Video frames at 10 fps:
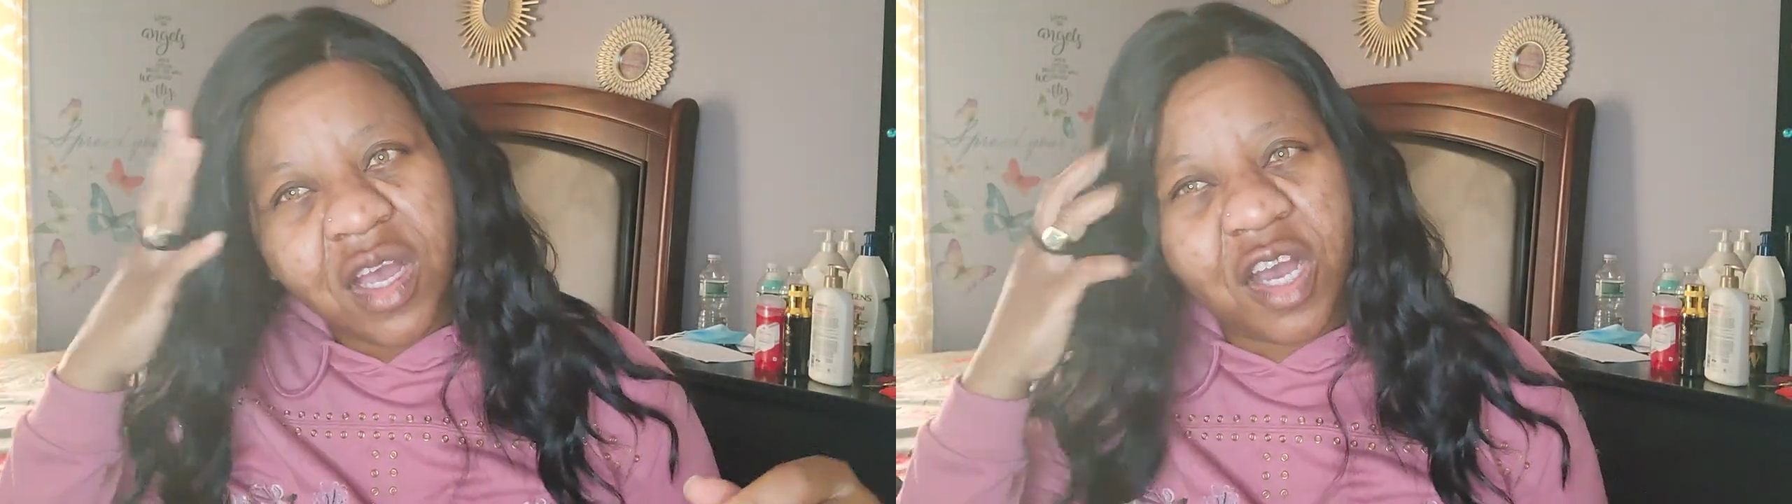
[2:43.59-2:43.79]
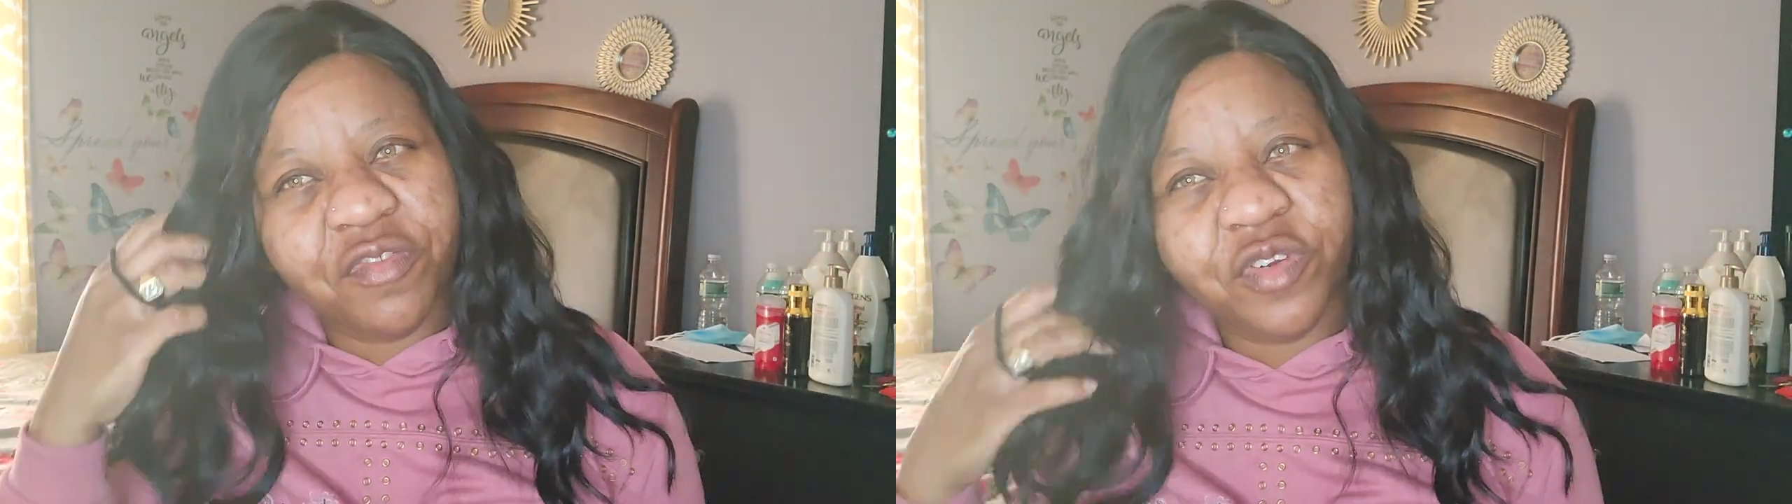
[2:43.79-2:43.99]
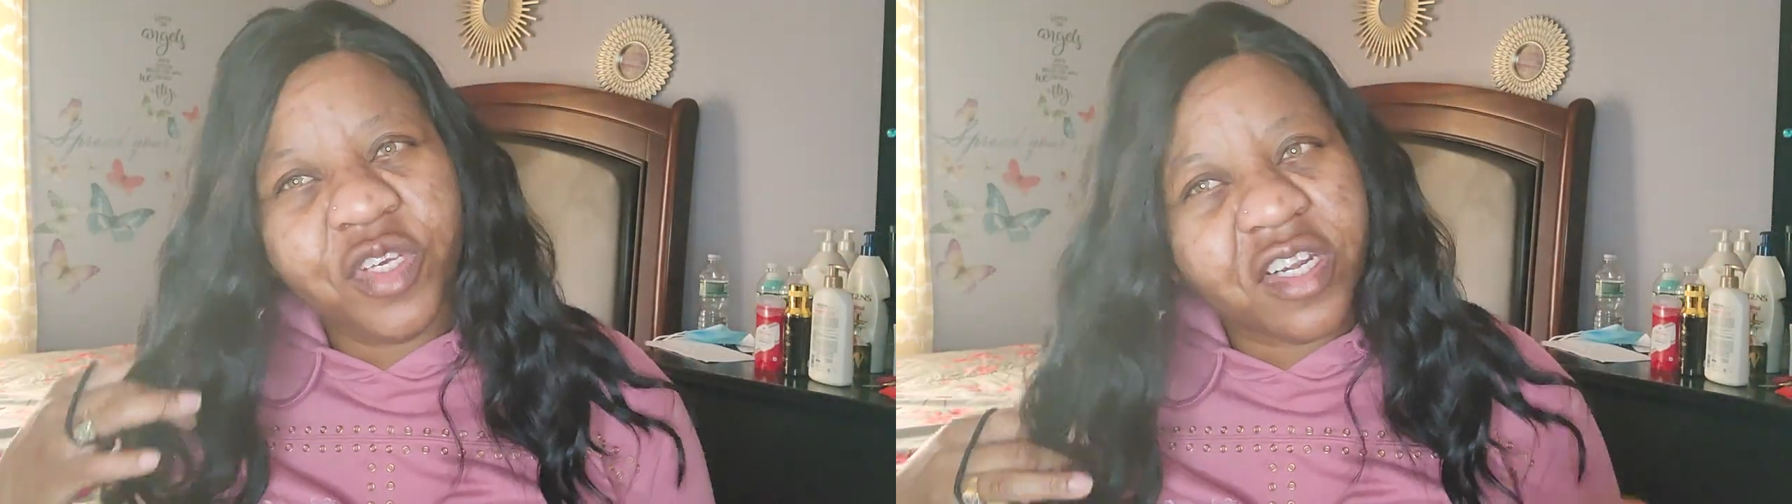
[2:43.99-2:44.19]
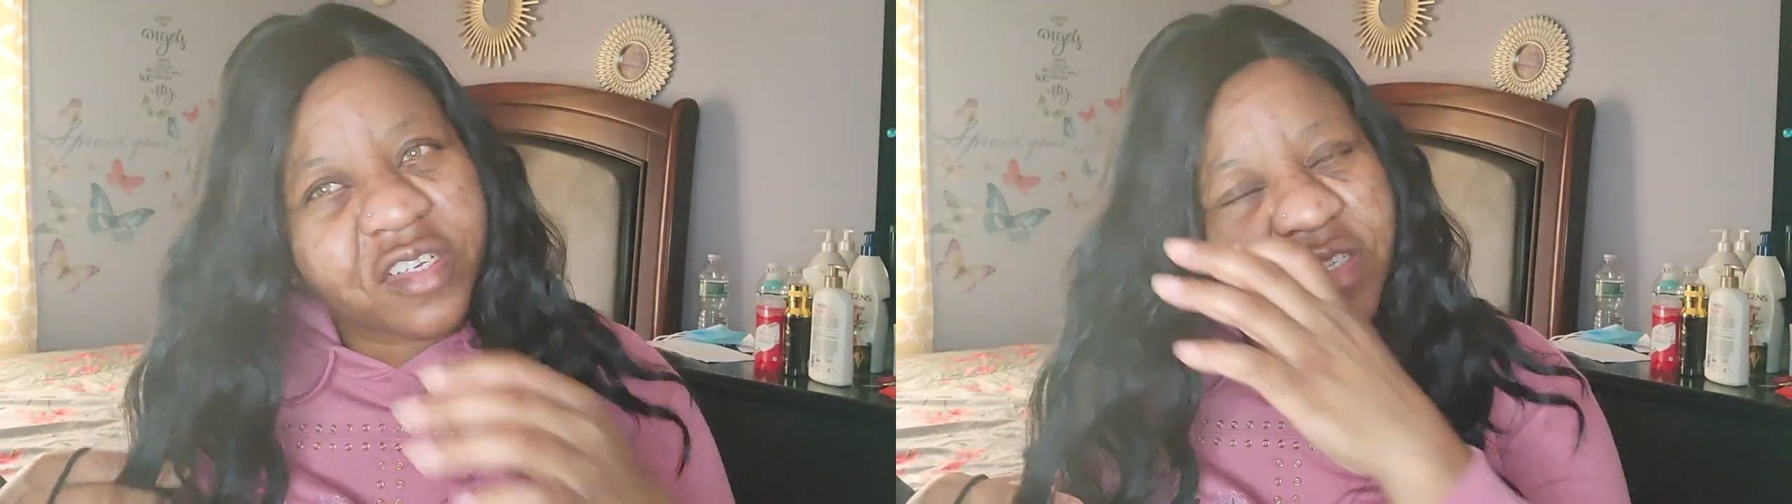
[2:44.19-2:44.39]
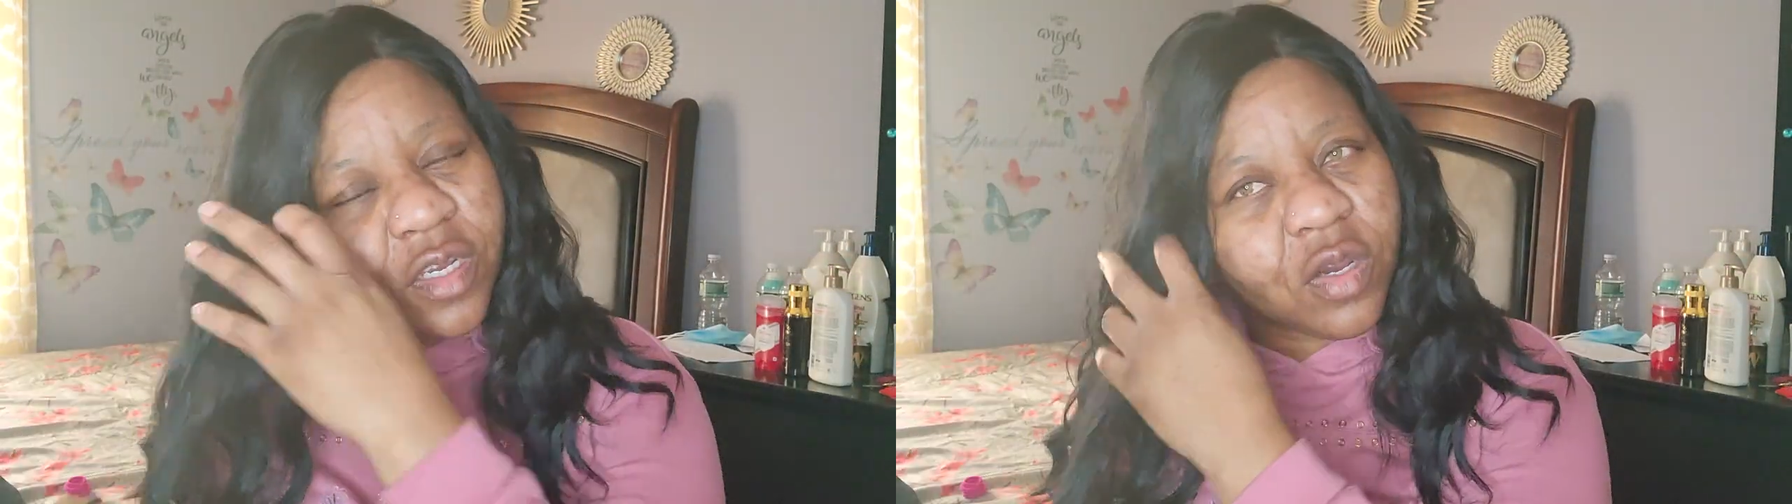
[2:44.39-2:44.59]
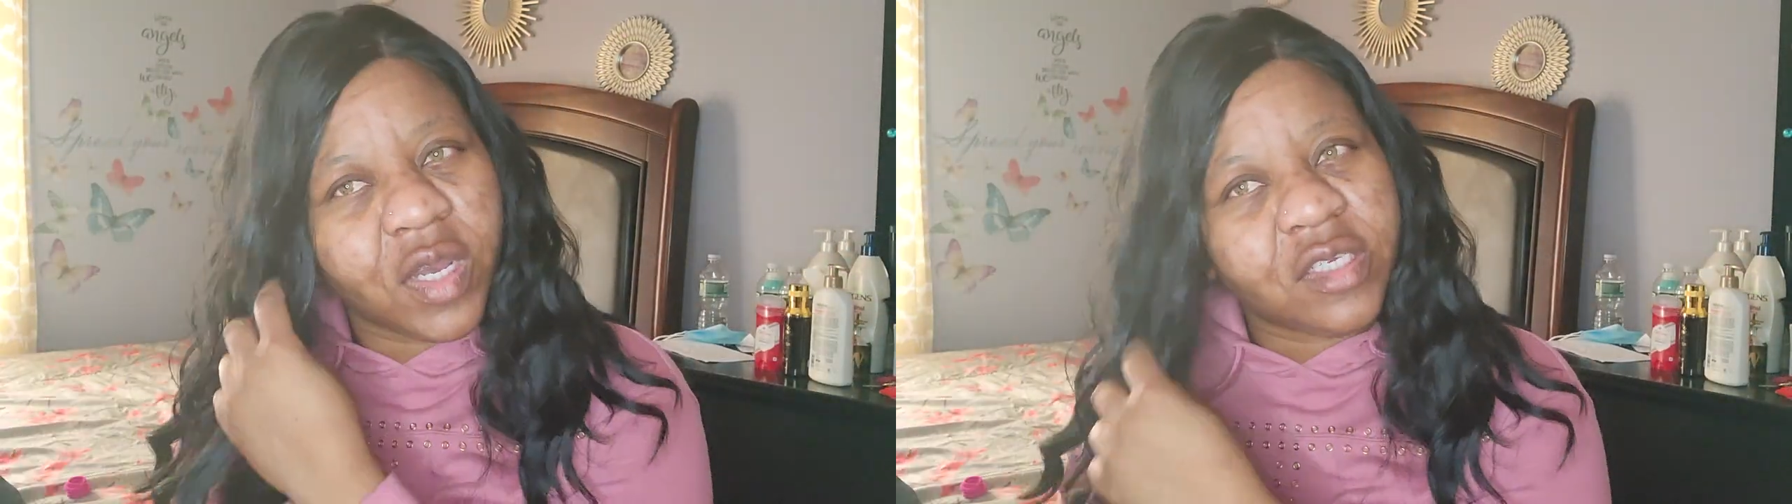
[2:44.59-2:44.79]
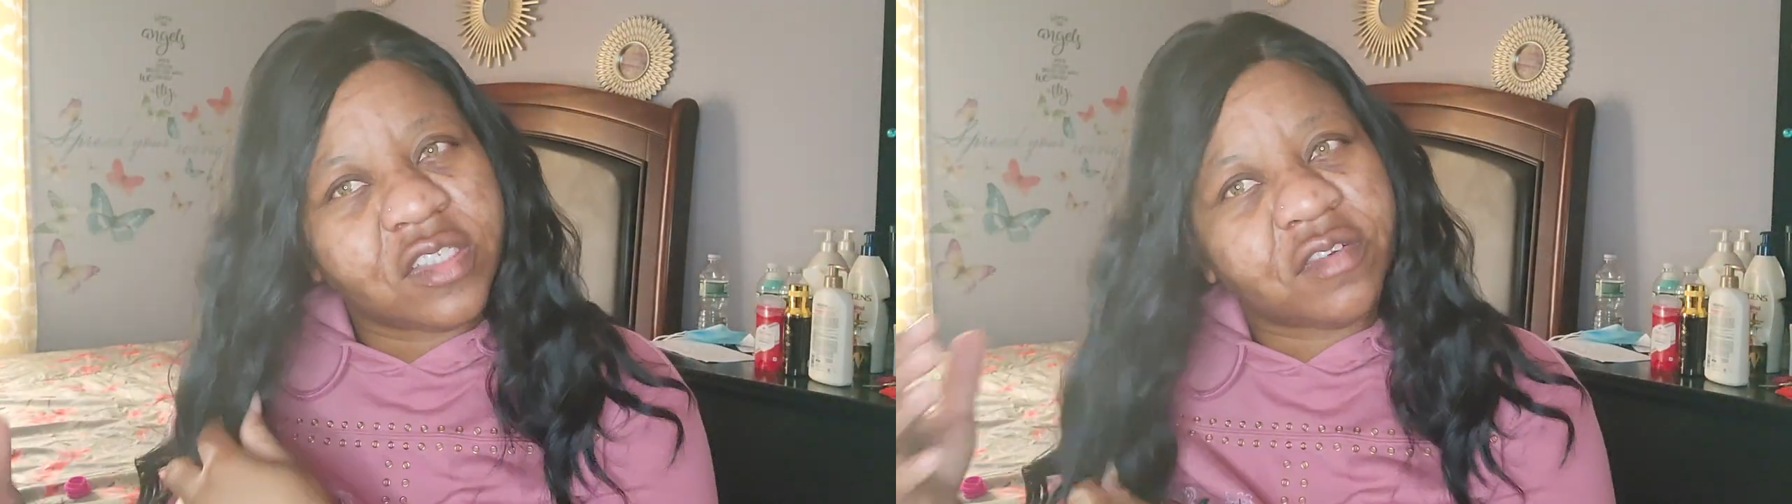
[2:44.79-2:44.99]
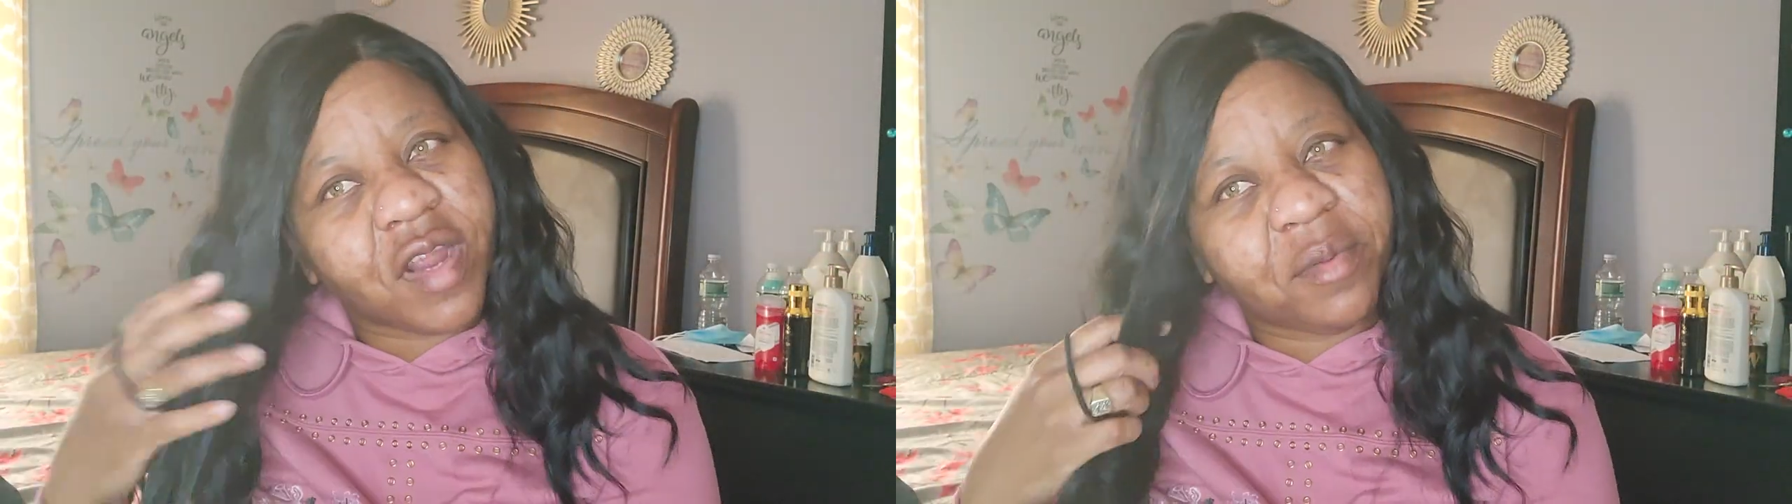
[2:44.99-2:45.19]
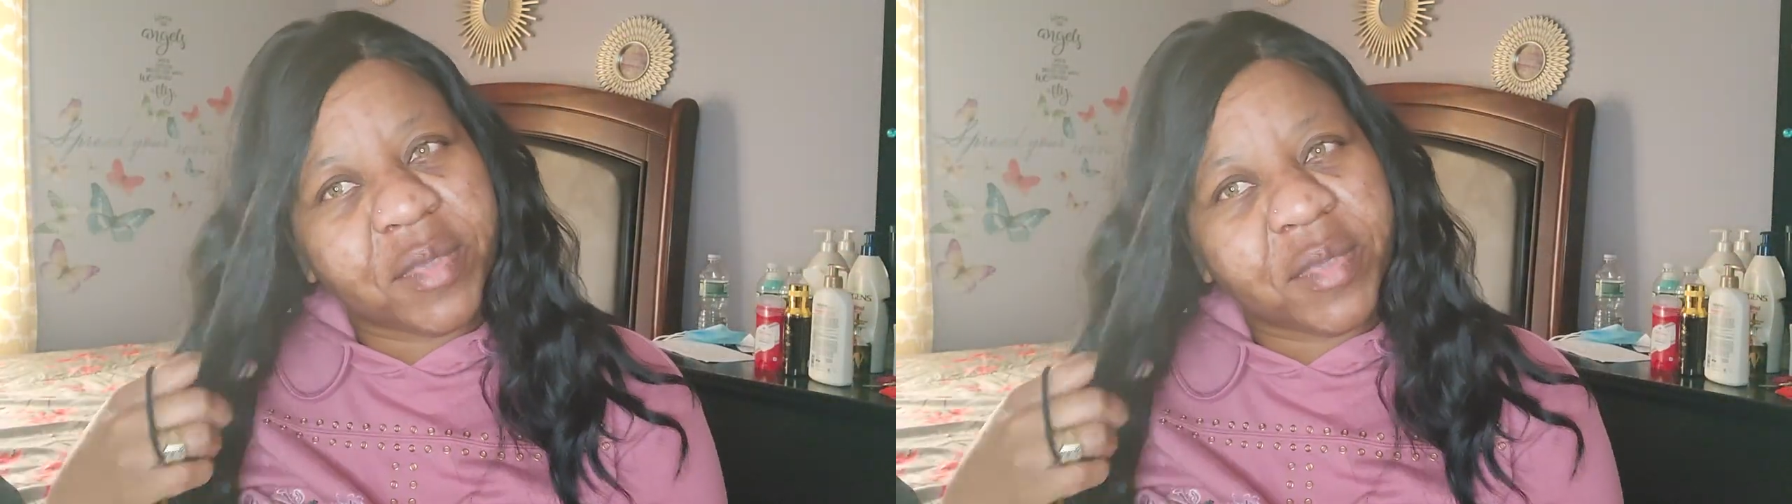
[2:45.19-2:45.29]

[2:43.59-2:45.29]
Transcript: A few years ago, I used to write